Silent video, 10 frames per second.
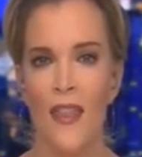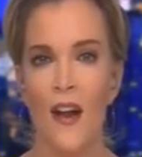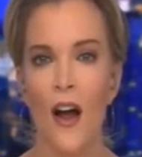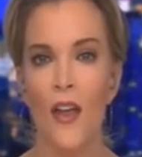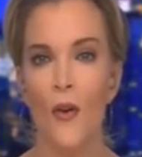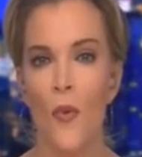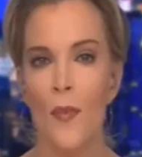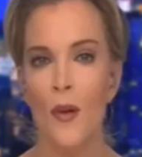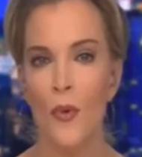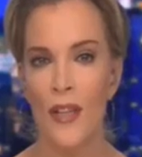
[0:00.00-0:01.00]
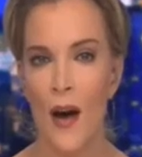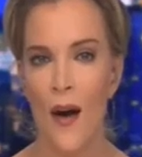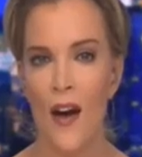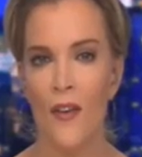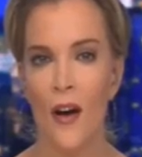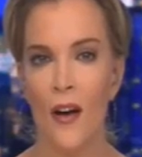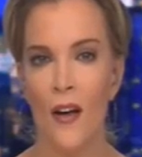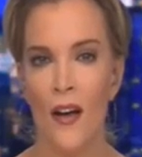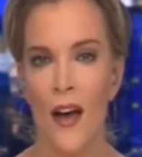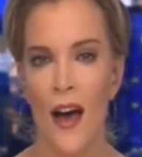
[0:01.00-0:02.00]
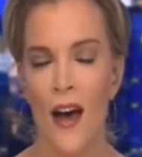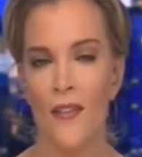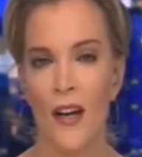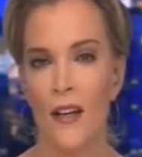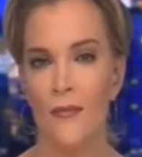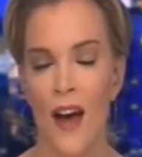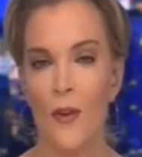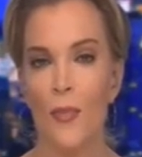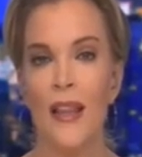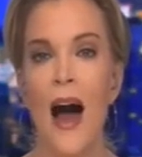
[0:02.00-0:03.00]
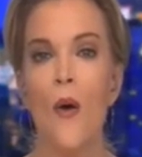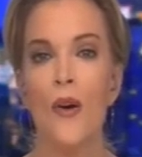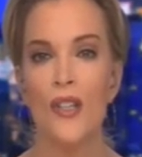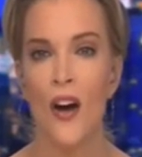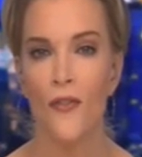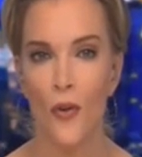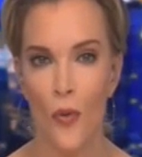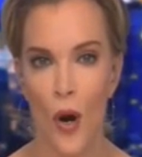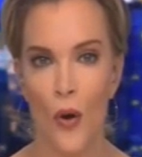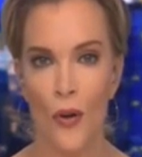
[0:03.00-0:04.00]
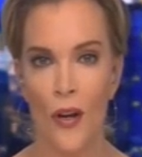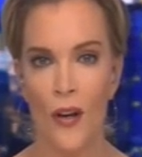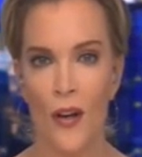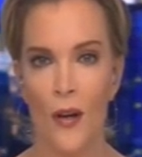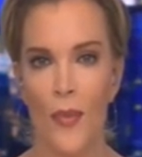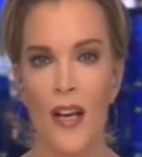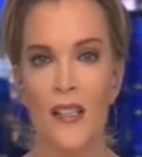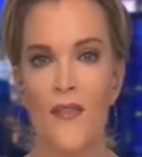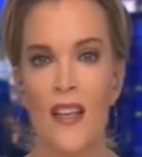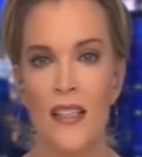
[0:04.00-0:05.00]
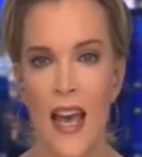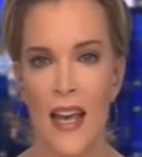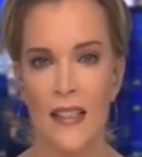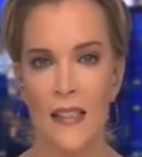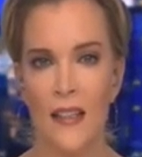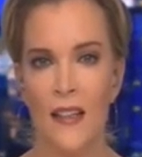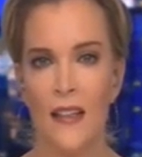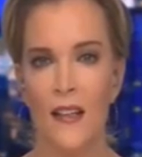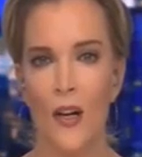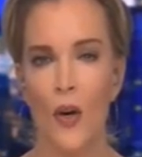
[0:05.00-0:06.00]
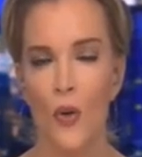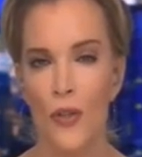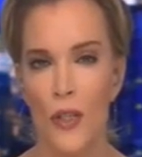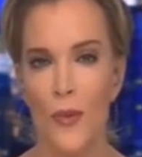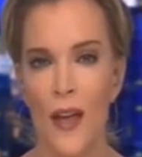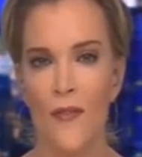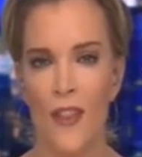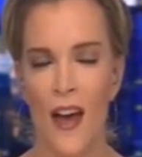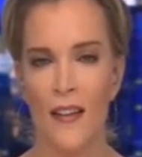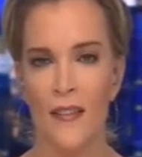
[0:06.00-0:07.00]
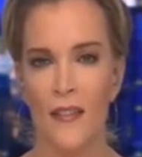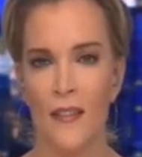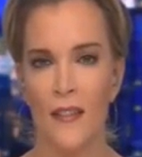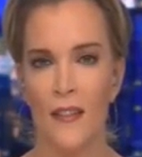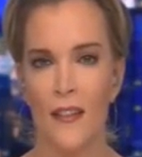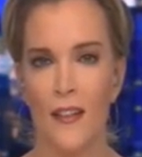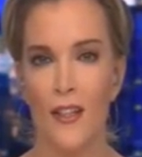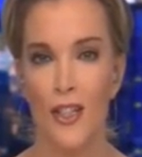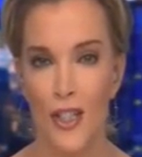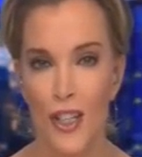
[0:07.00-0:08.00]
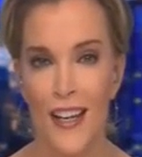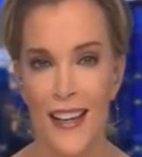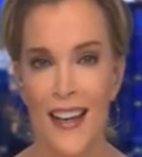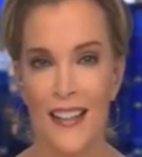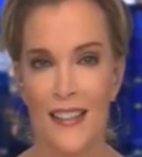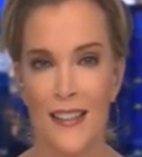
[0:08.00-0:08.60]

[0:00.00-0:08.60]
that other women will now have a have a have to plow a tougher road because of this case. Who's to blame for that? She is. Right.